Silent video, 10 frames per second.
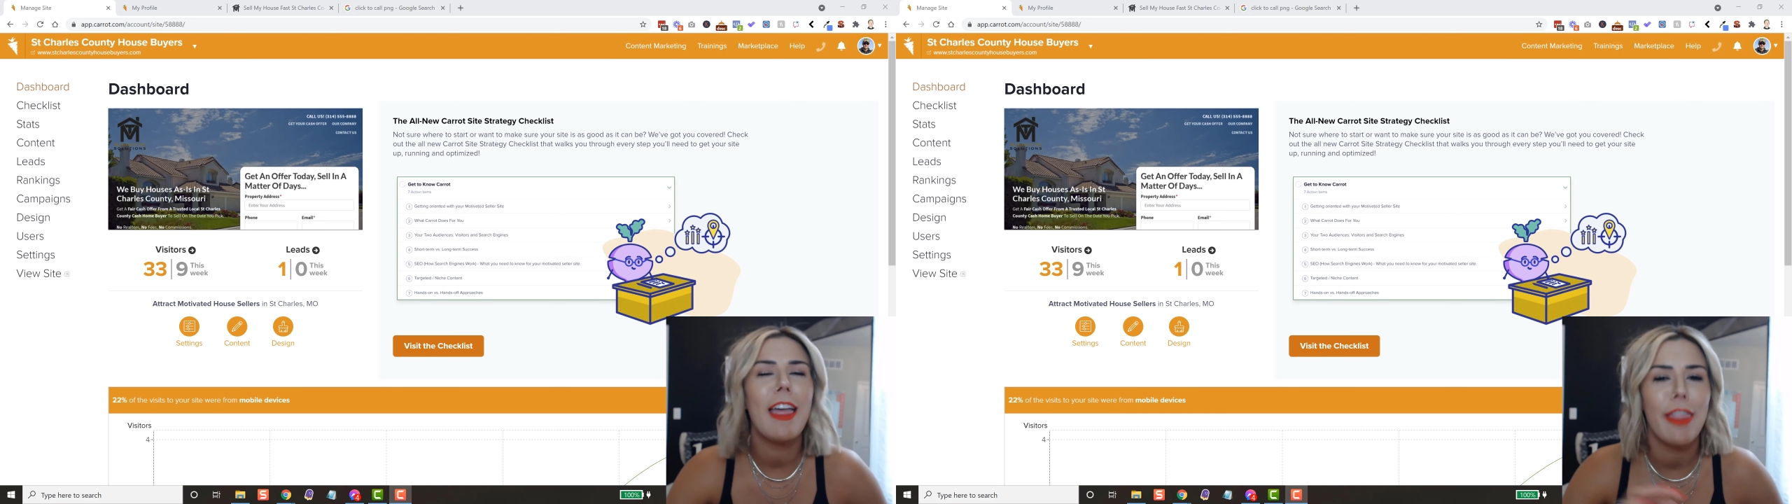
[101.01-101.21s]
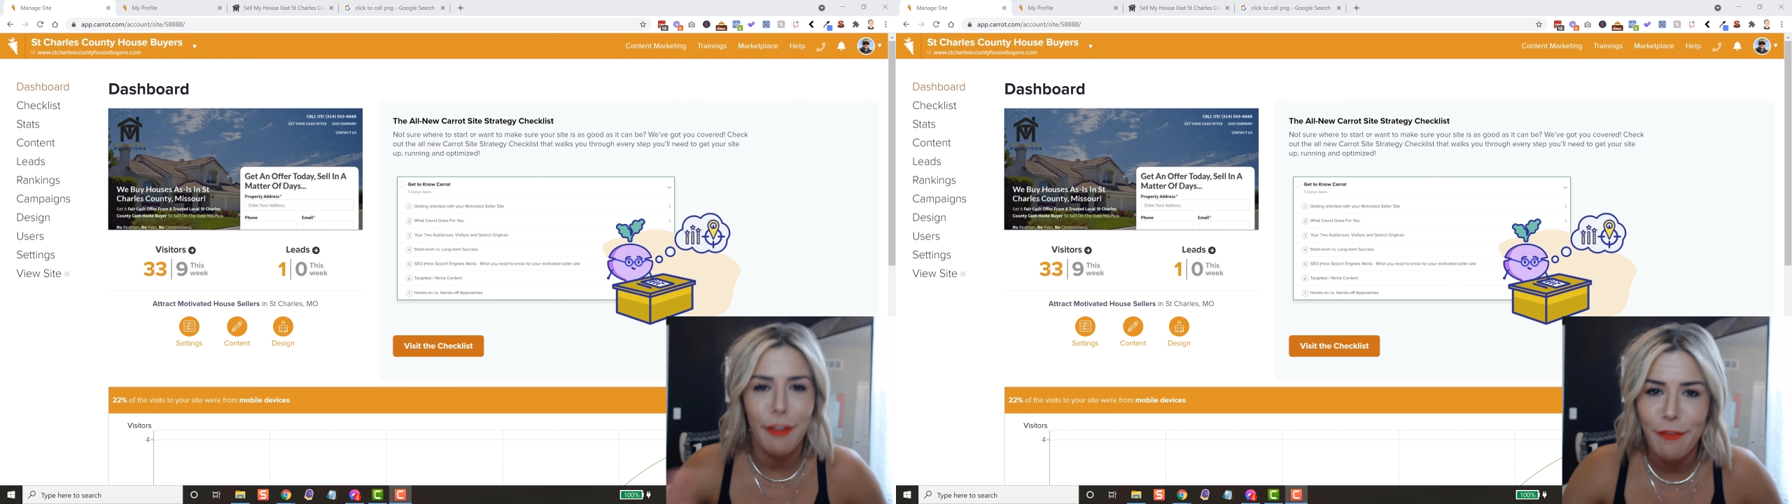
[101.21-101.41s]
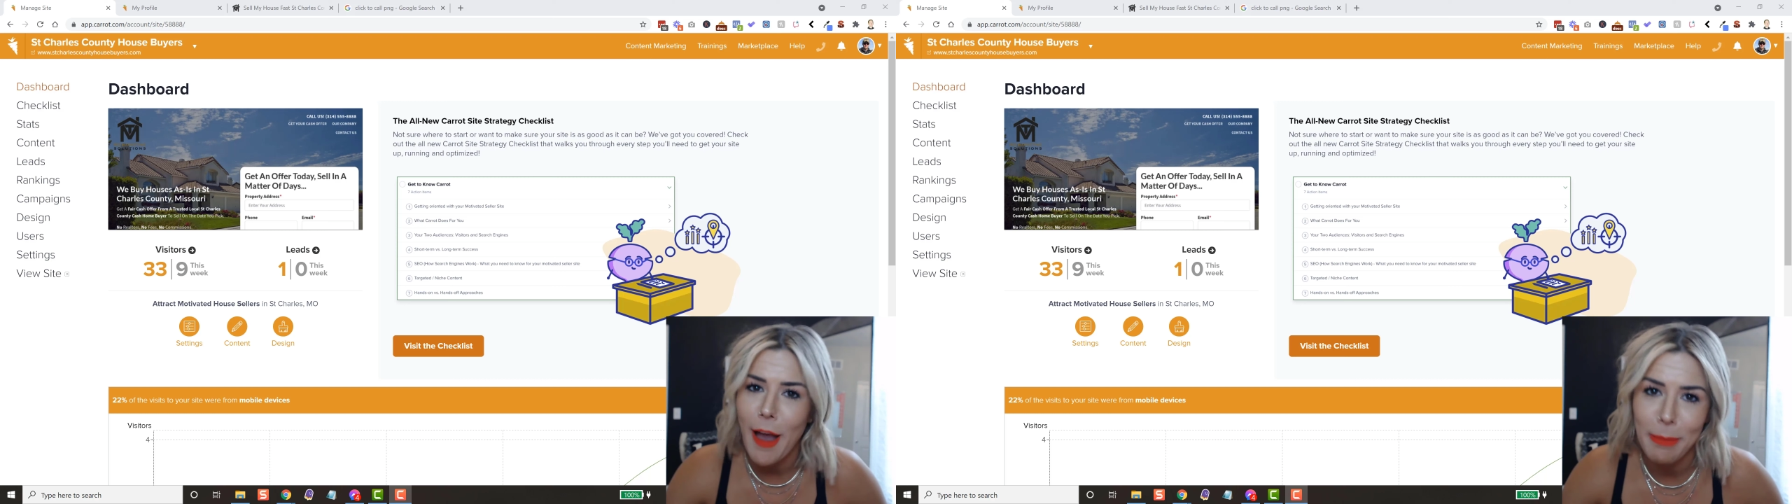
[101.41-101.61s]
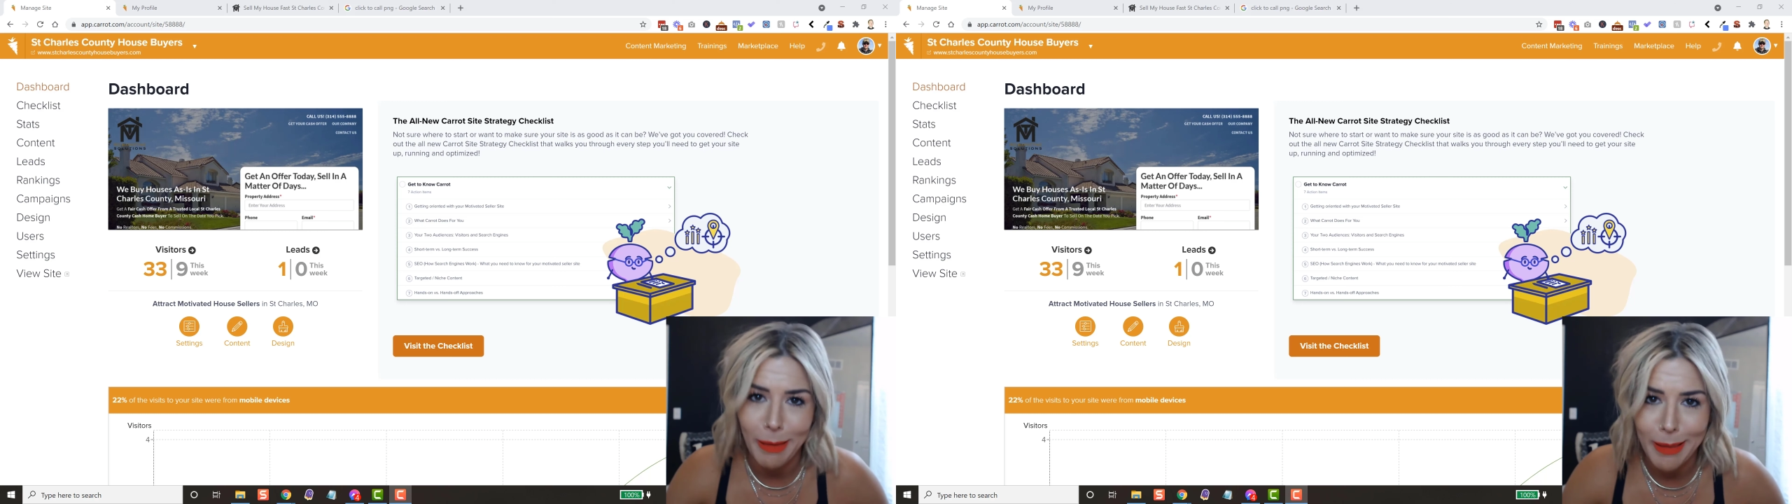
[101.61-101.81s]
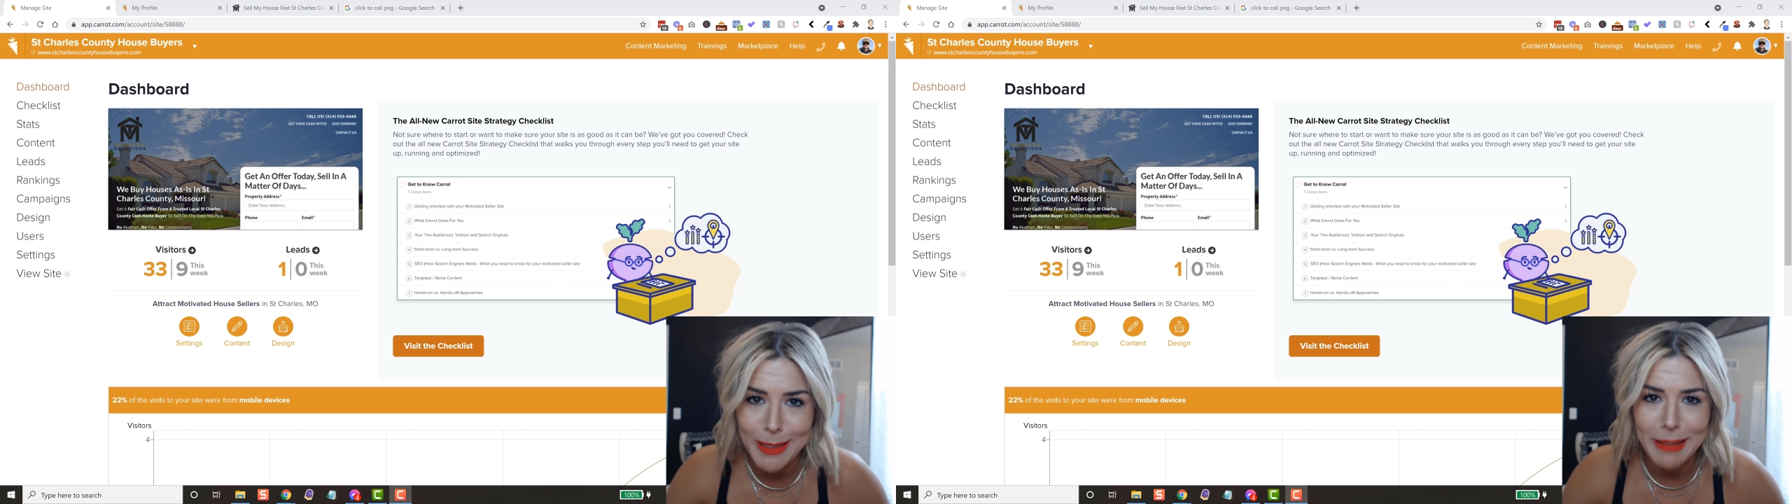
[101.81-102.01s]
They're
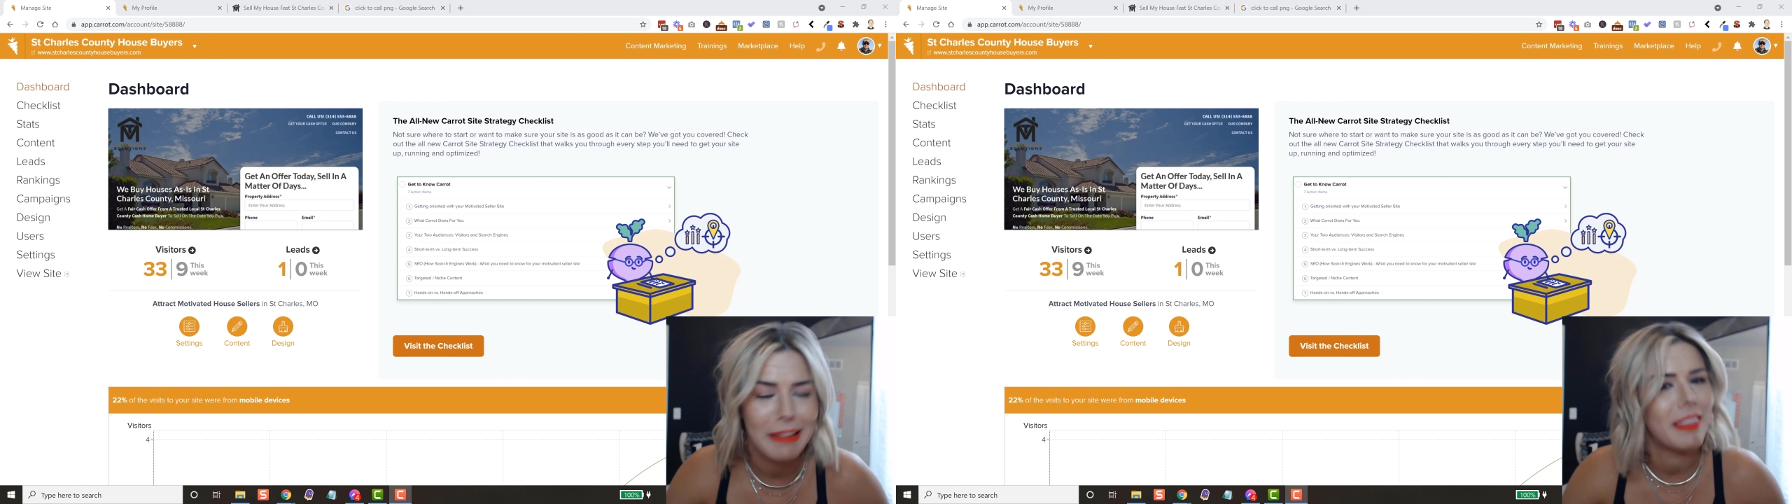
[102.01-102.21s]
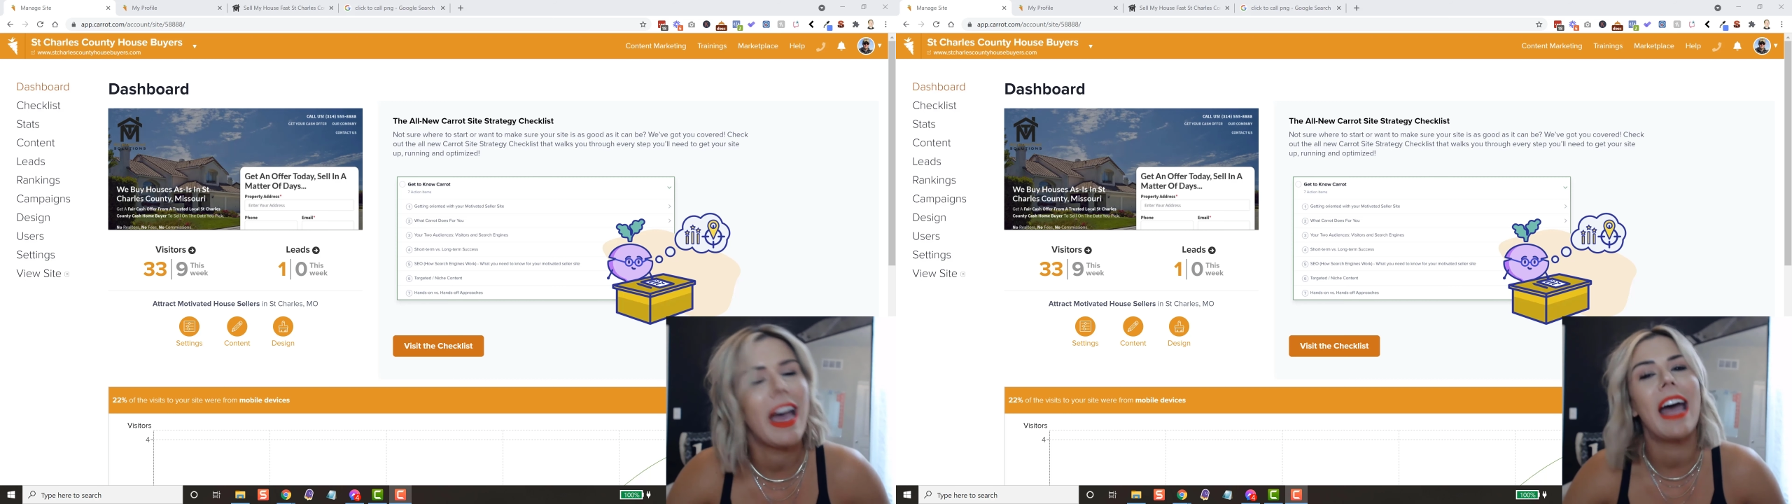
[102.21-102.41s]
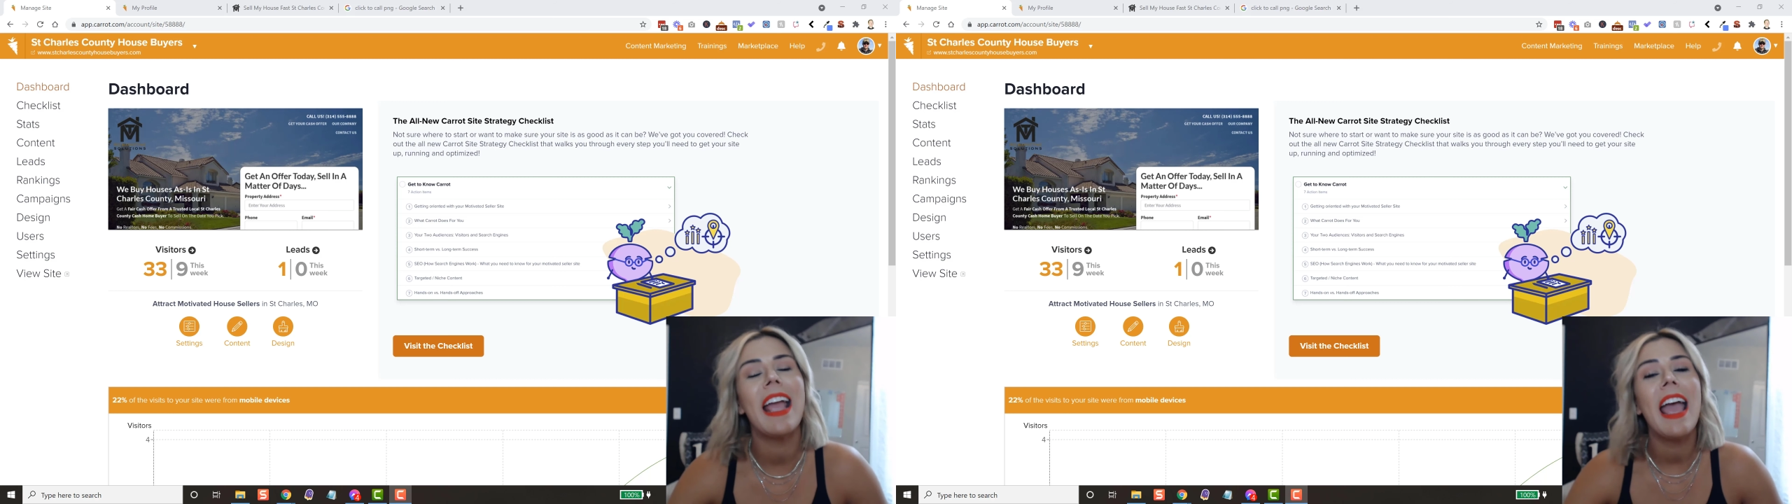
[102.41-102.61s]
fabulous like that.